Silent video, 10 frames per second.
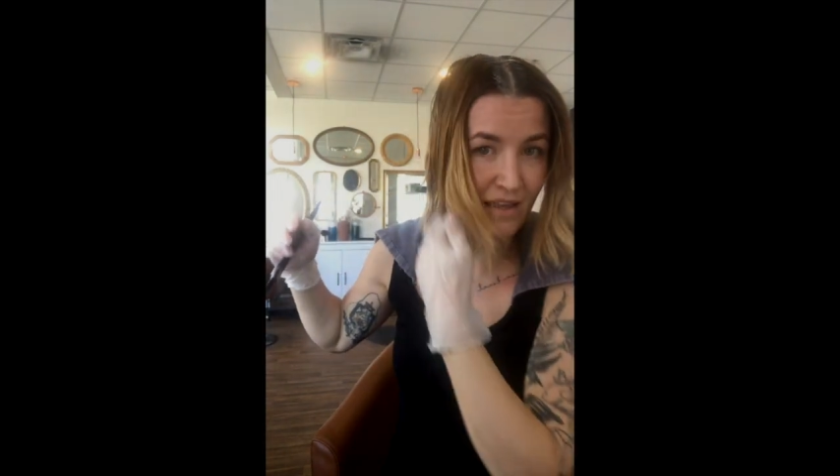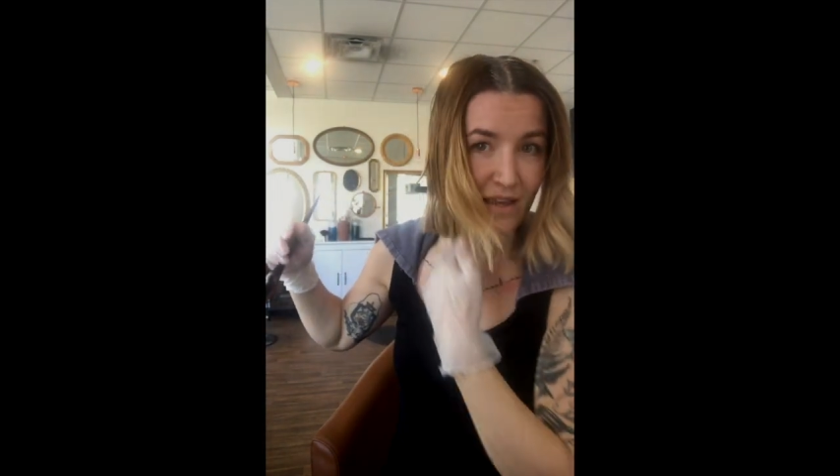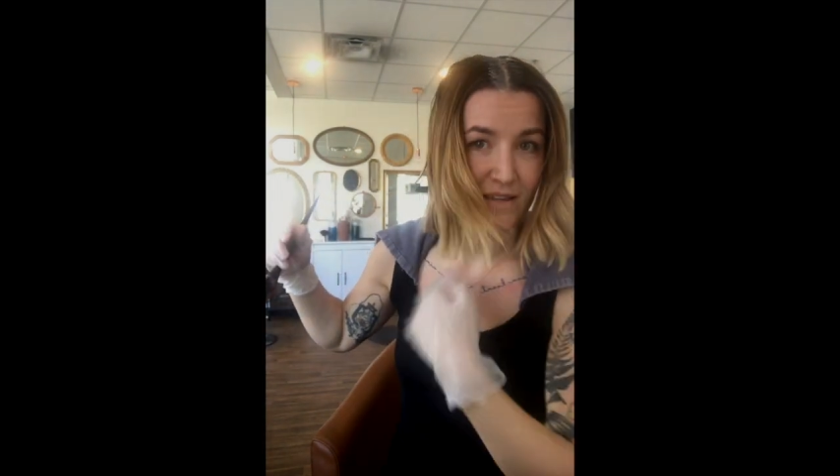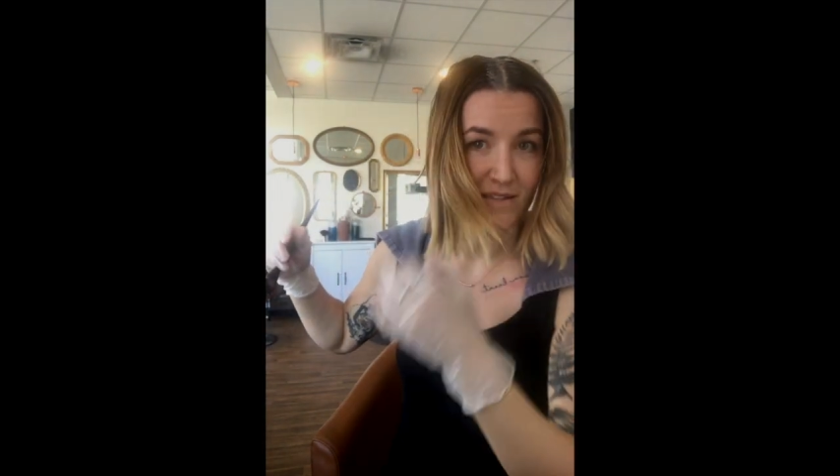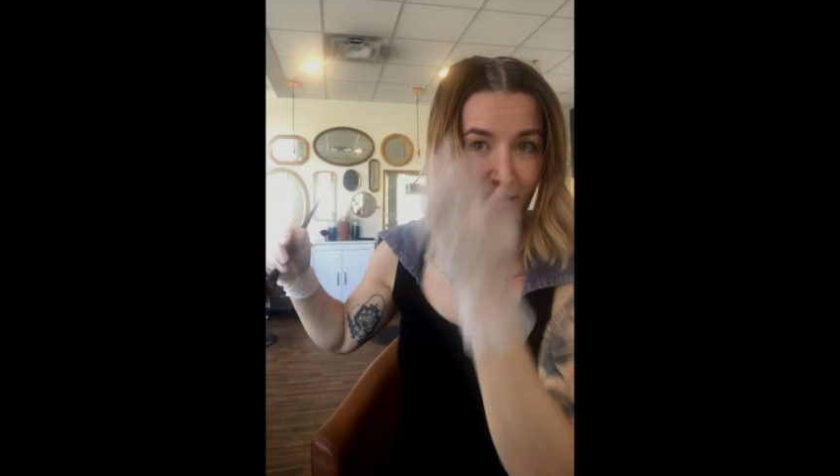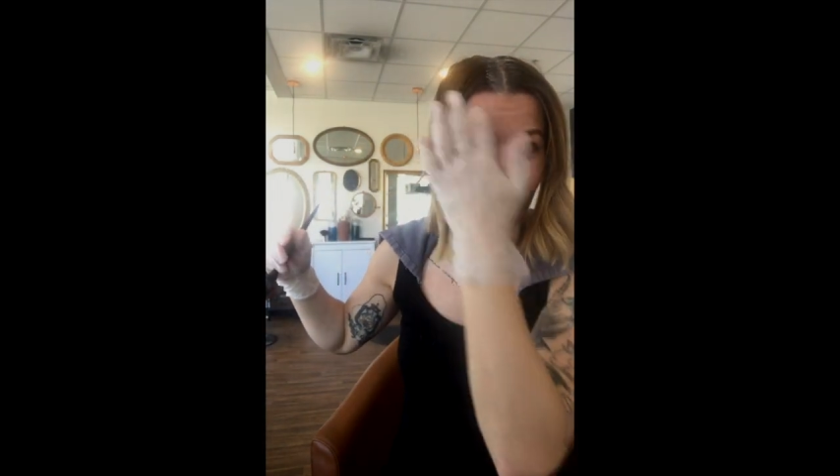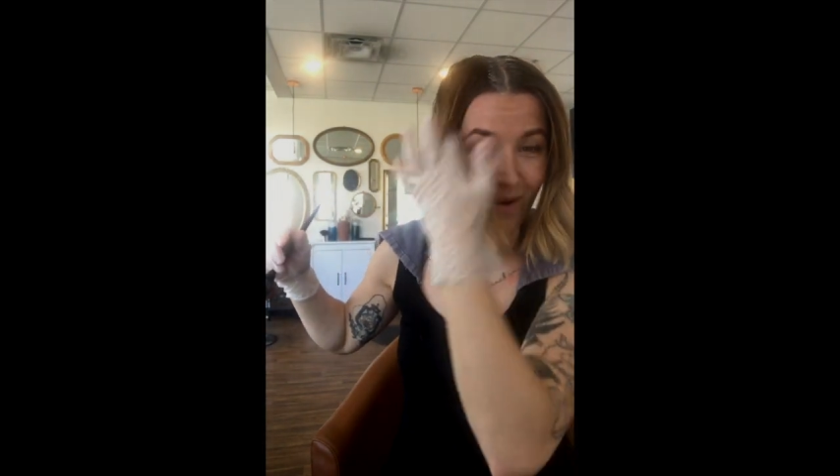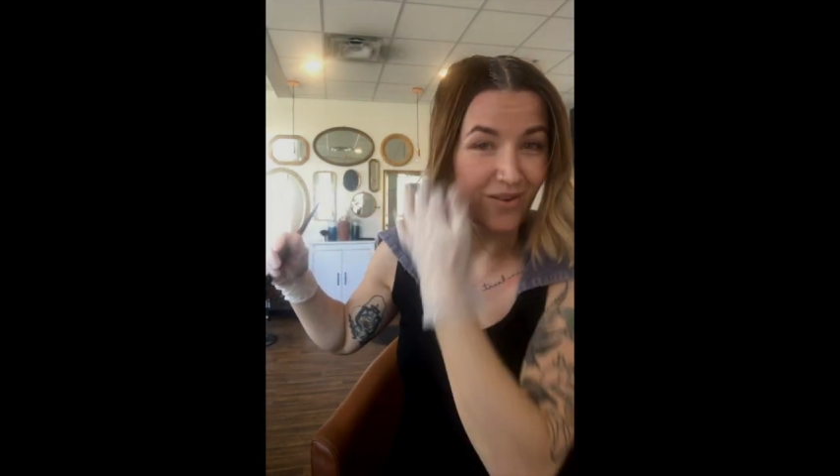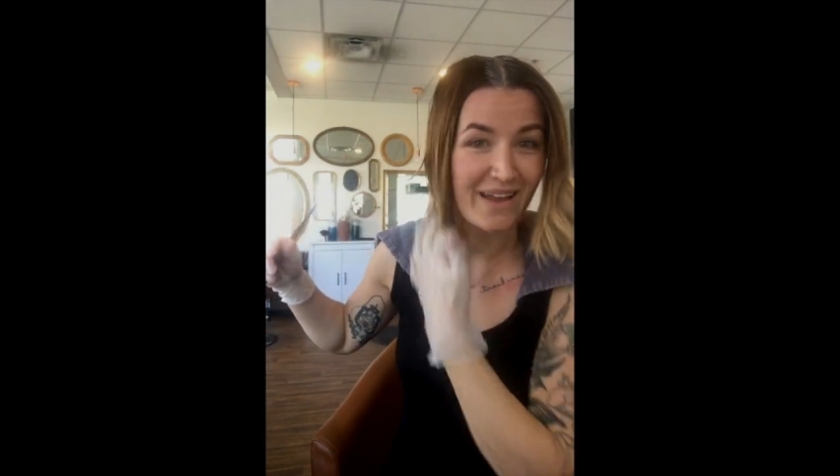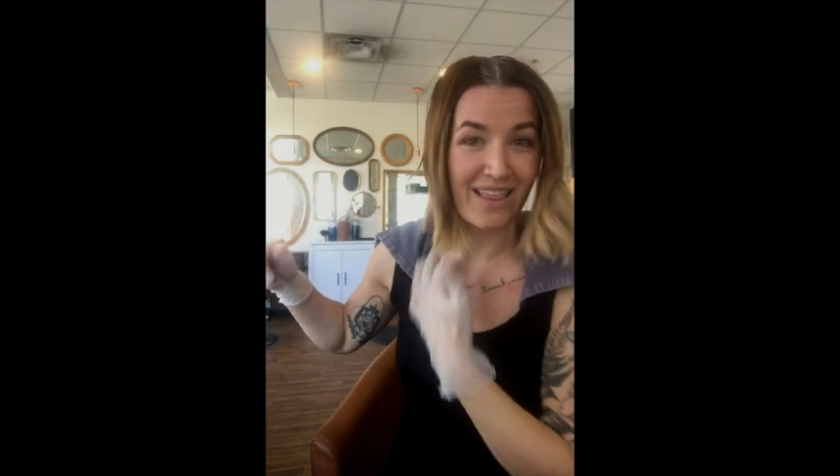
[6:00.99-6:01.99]
is so that we
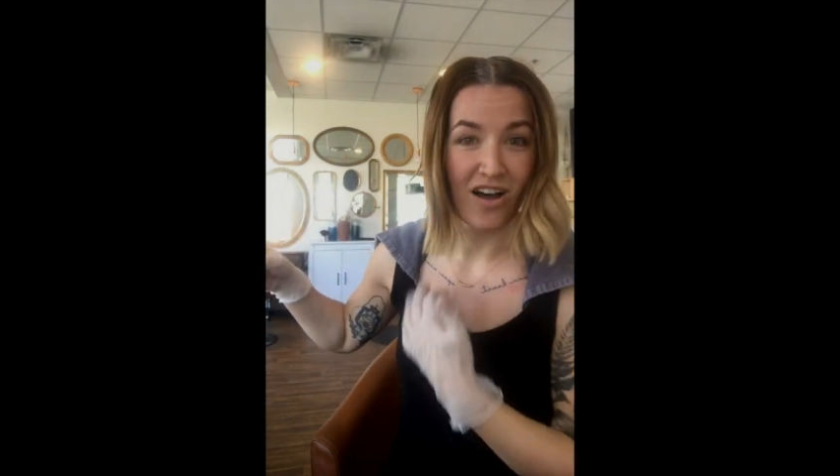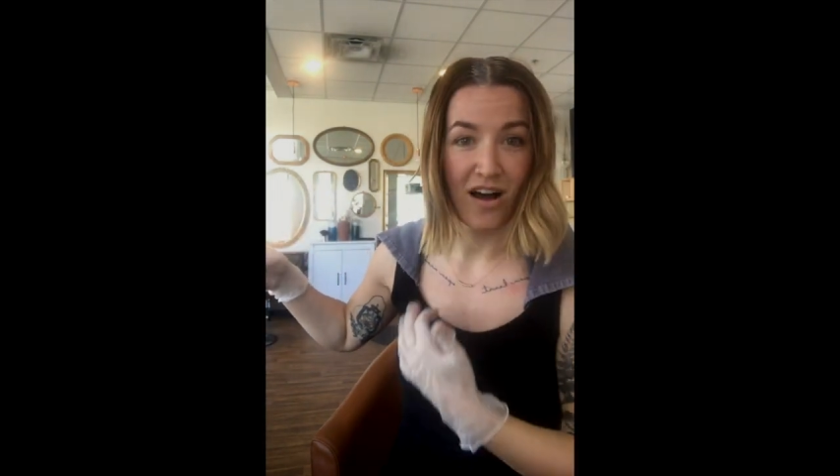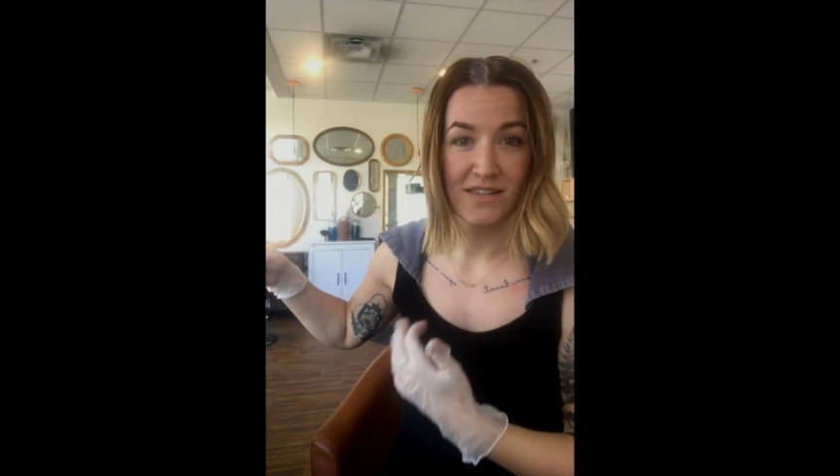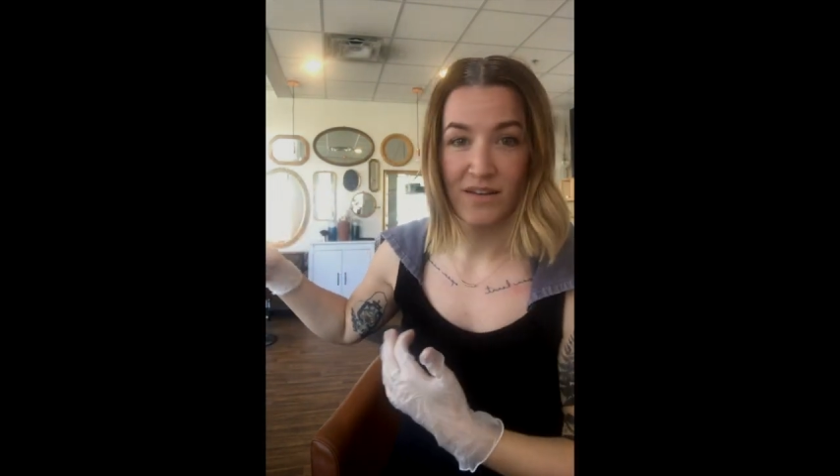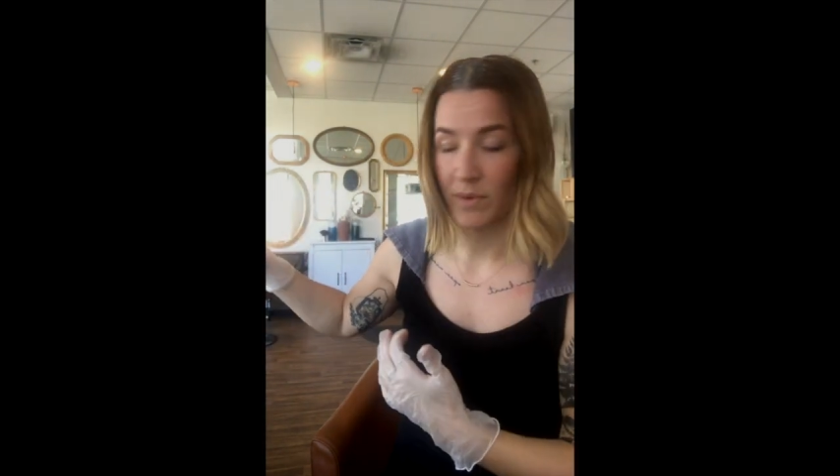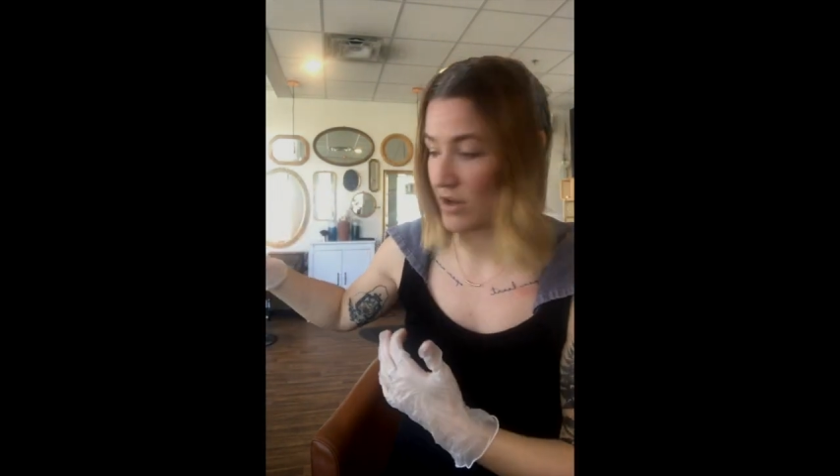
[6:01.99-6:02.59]
don't get lost and we